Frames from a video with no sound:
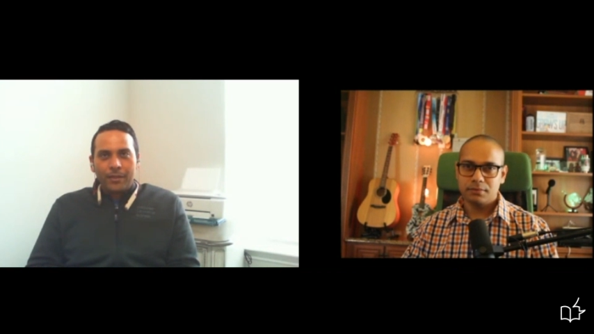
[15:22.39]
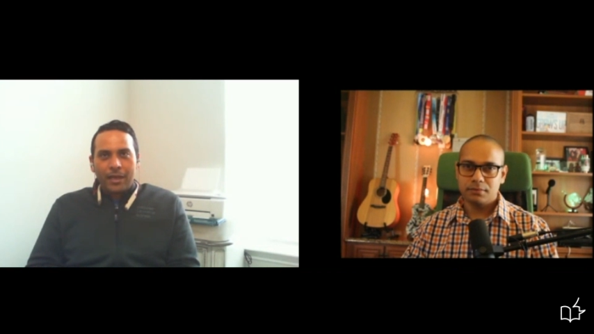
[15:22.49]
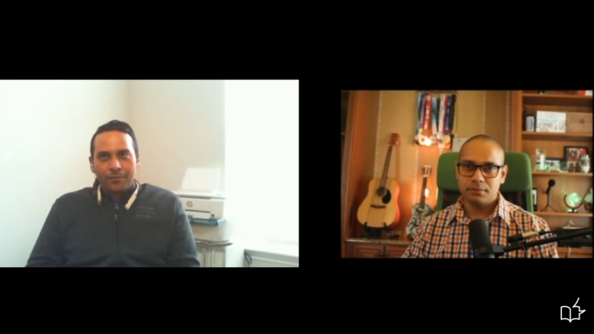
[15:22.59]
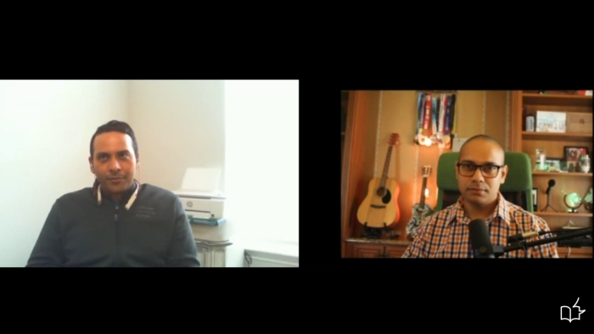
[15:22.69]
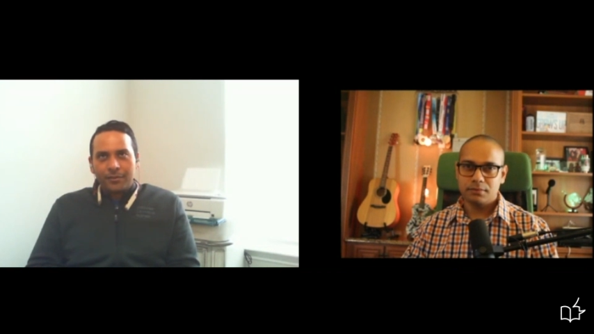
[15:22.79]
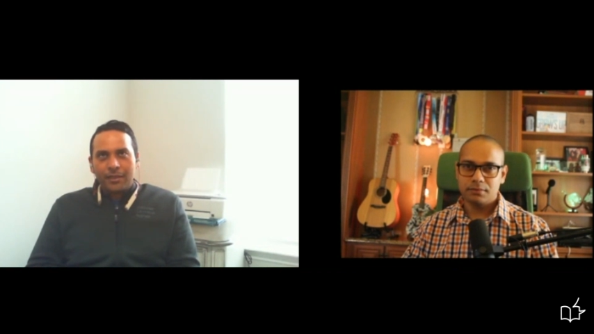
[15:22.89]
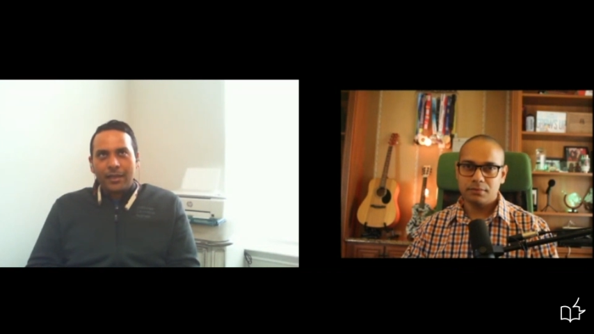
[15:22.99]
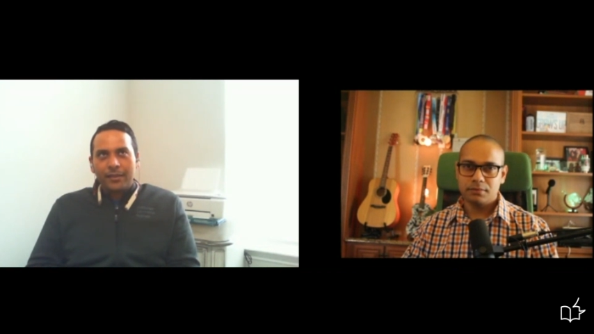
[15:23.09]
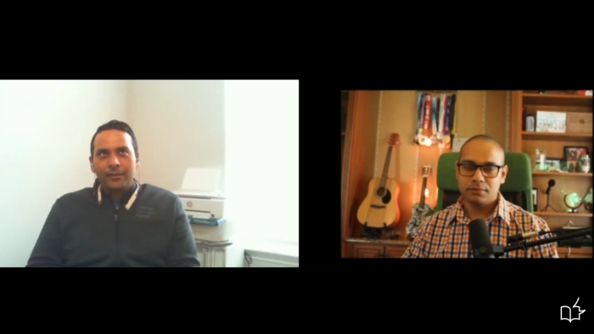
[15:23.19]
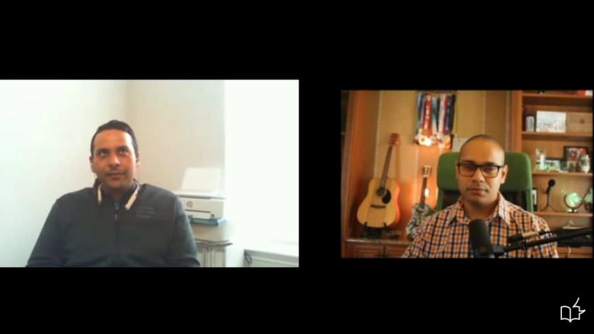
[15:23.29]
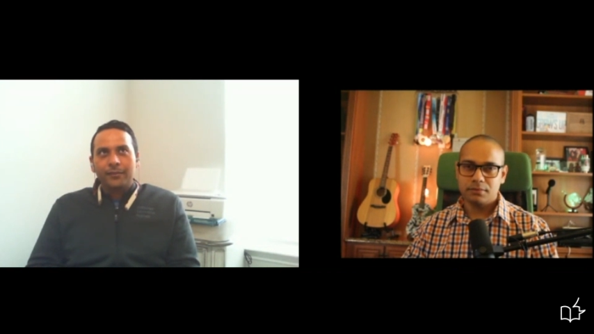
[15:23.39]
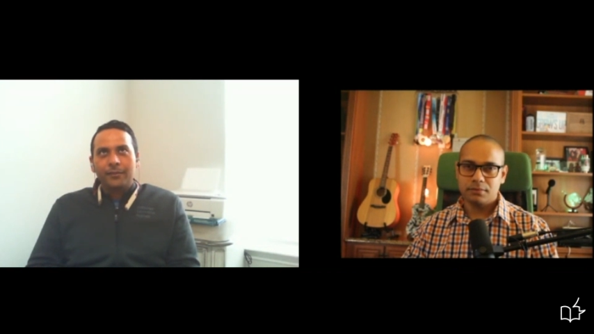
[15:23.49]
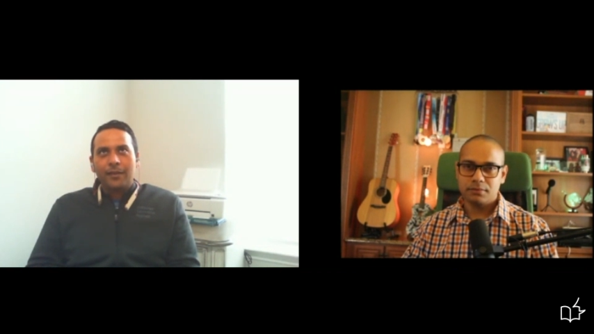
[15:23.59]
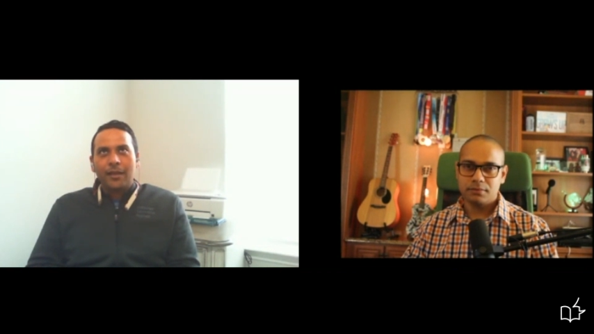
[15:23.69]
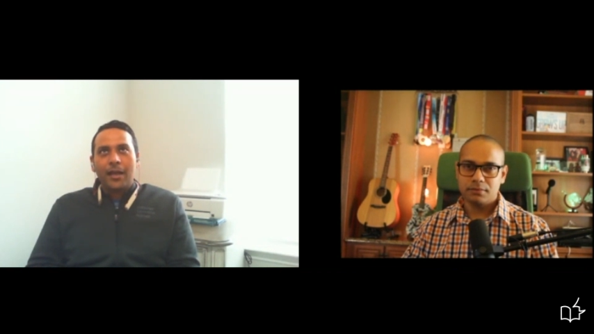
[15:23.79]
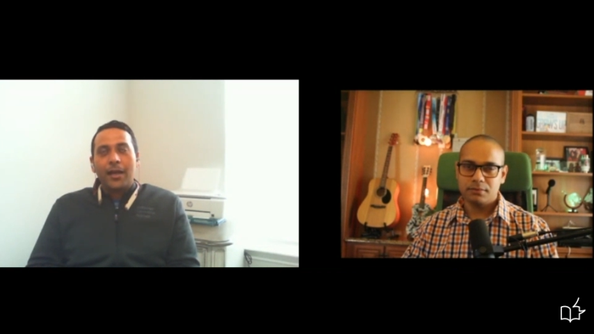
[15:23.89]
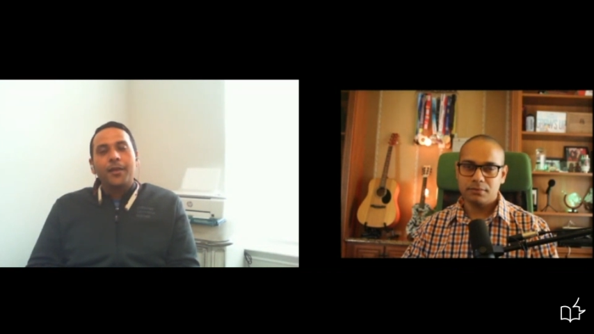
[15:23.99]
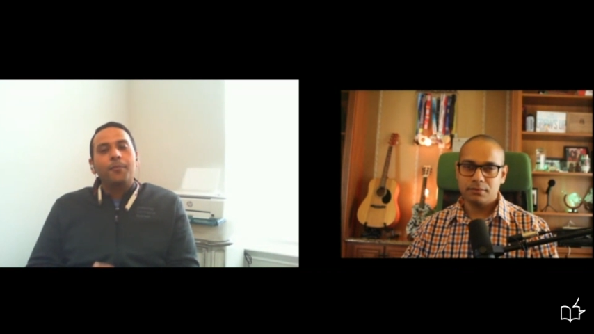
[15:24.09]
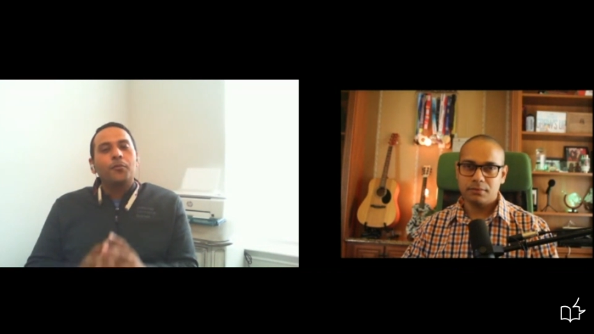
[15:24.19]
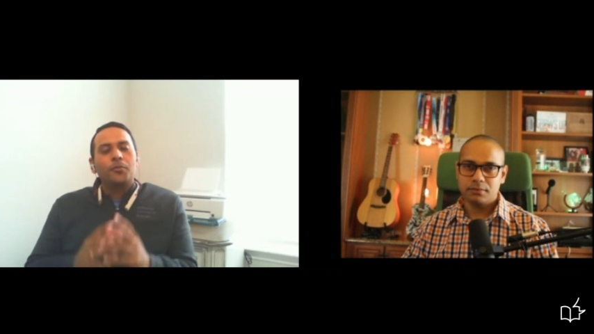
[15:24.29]
Speaker 1: after that
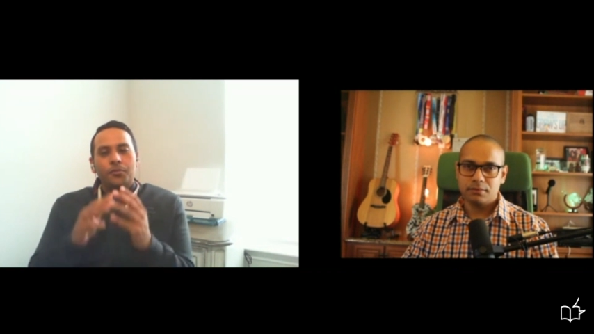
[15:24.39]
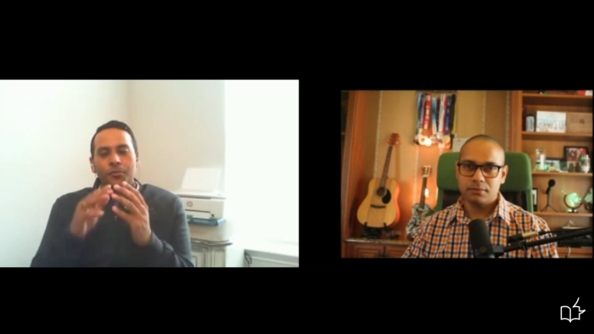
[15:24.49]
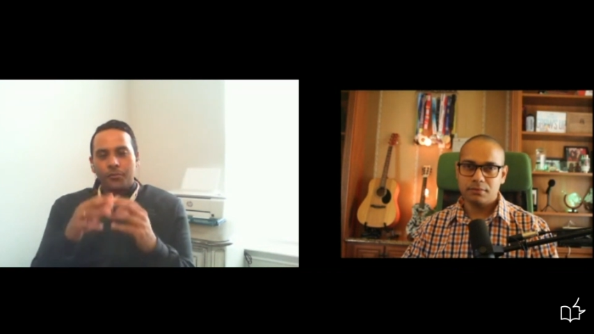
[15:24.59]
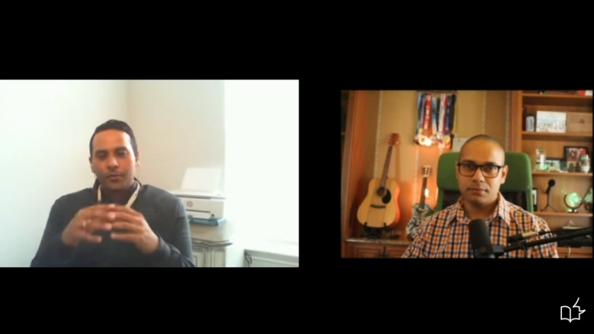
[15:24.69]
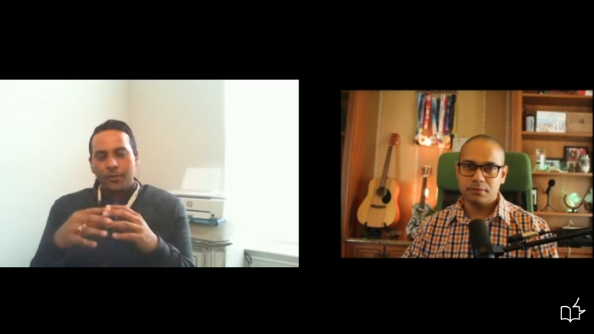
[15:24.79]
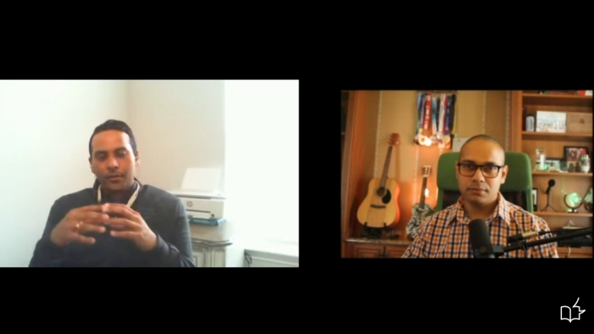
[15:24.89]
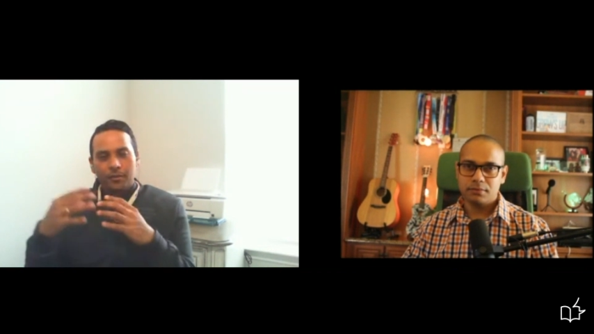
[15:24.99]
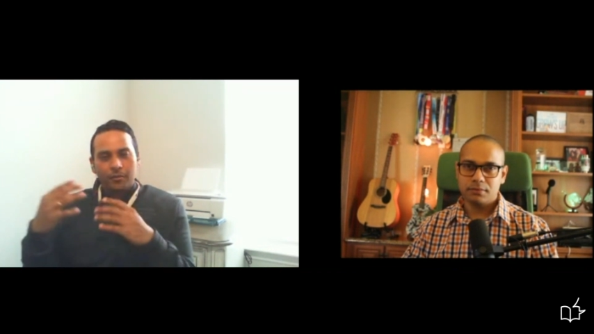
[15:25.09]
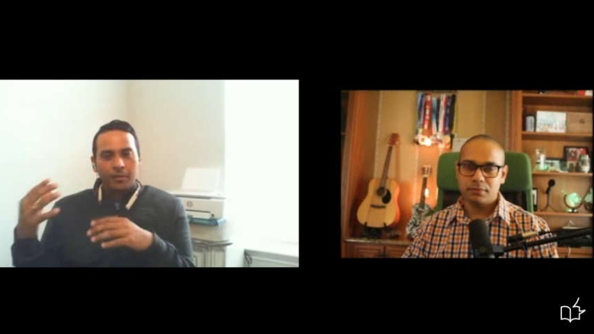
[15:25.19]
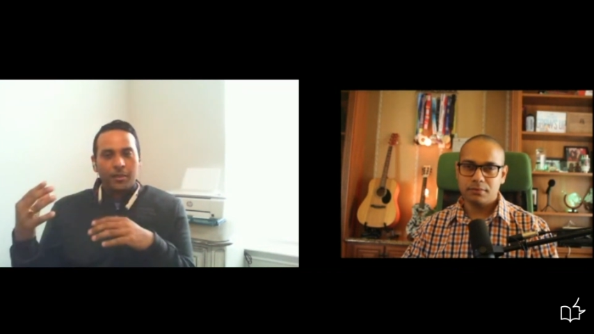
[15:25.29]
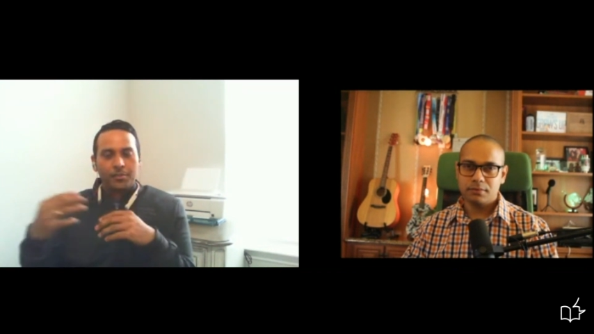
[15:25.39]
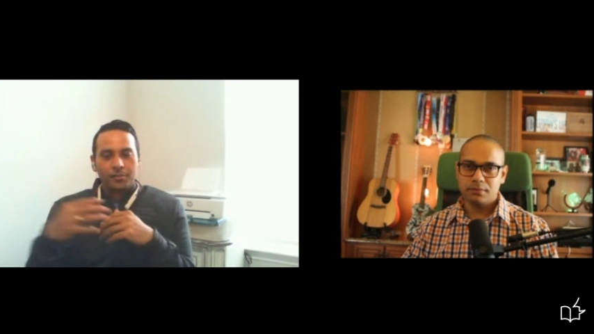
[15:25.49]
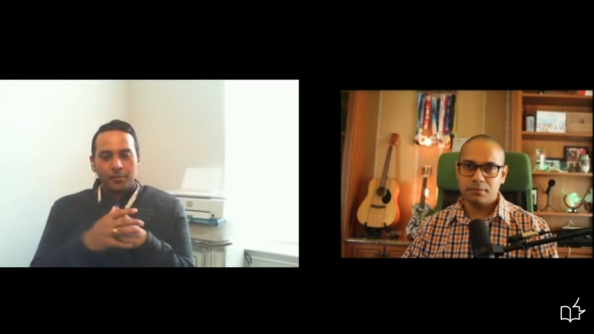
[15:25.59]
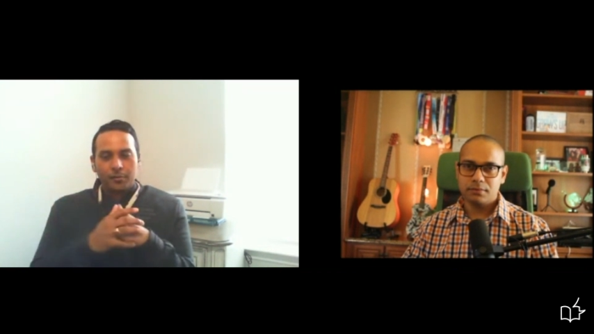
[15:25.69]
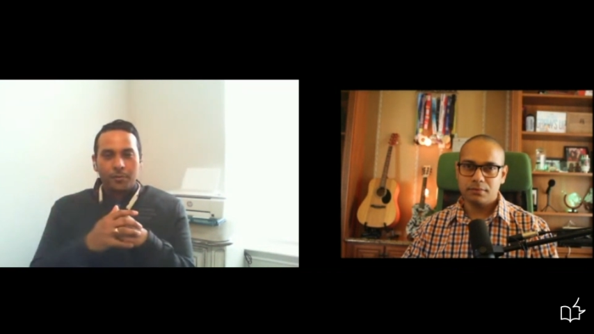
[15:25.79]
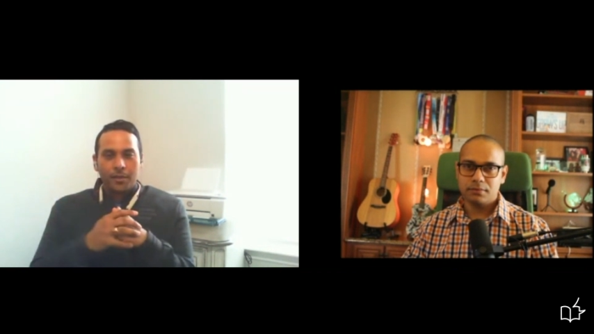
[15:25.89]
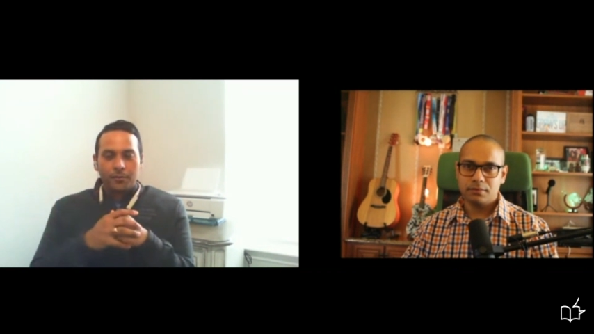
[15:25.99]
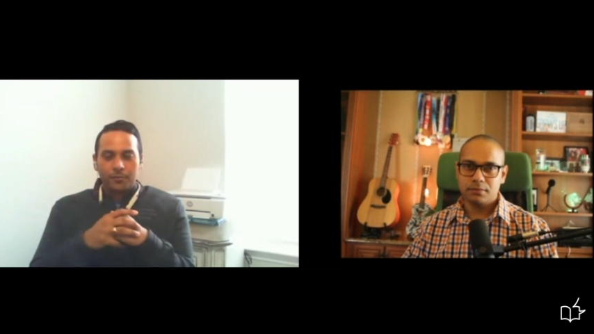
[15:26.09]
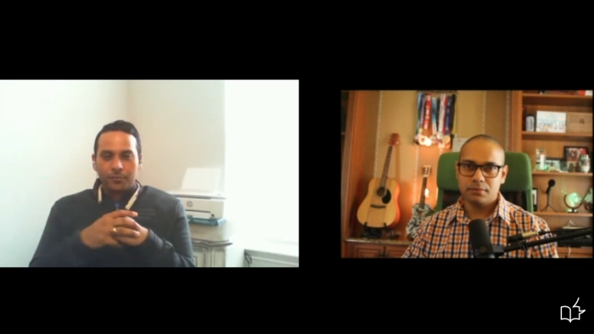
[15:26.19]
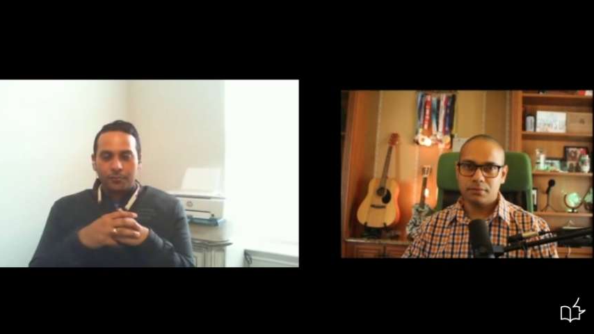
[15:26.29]
i moved to another organization called
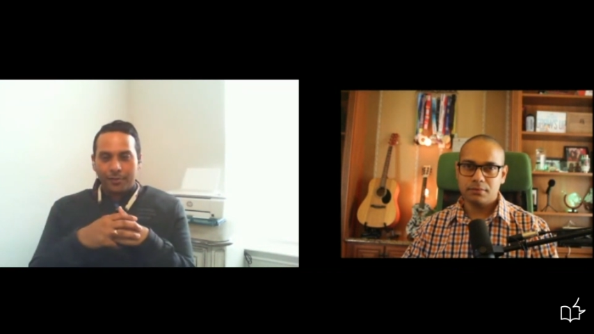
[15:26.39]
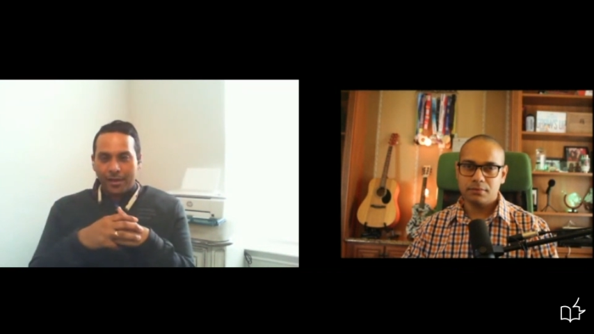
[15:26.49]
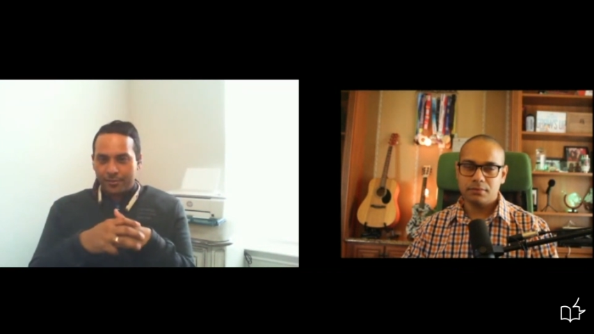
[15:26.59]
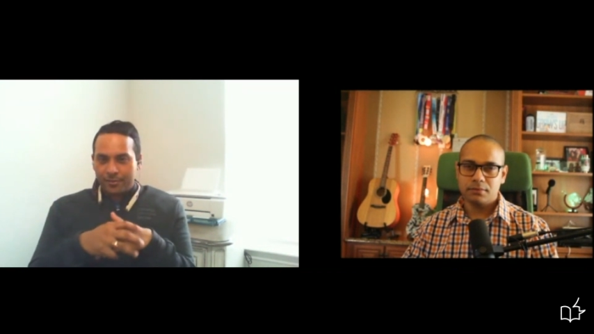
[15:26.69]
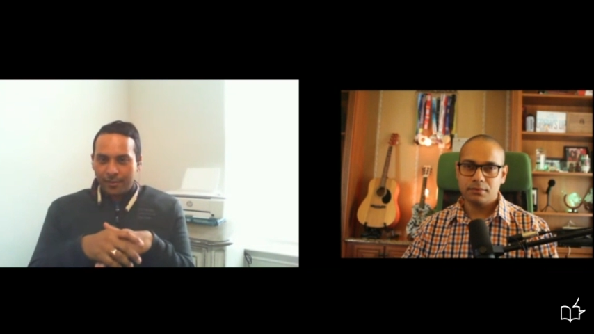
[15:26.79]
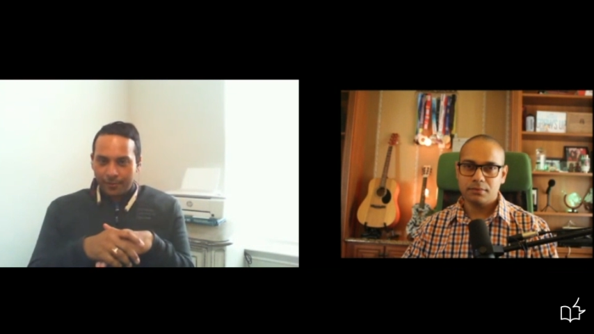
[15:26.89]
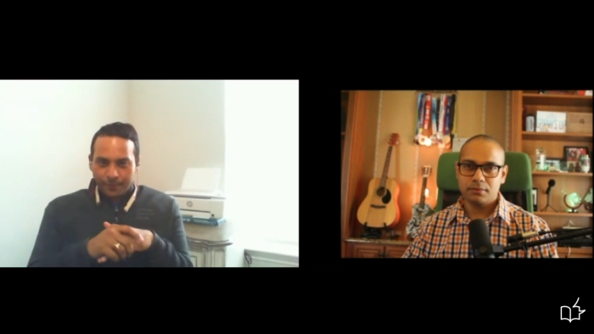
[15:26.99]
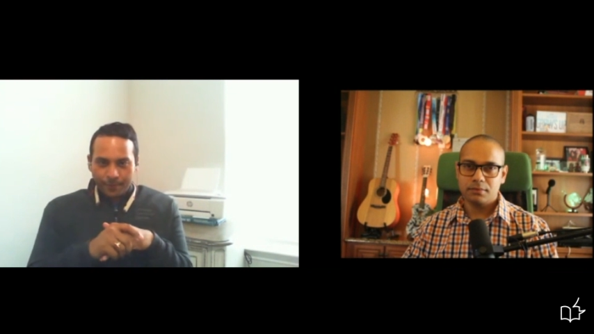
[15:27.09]
microsoft fast track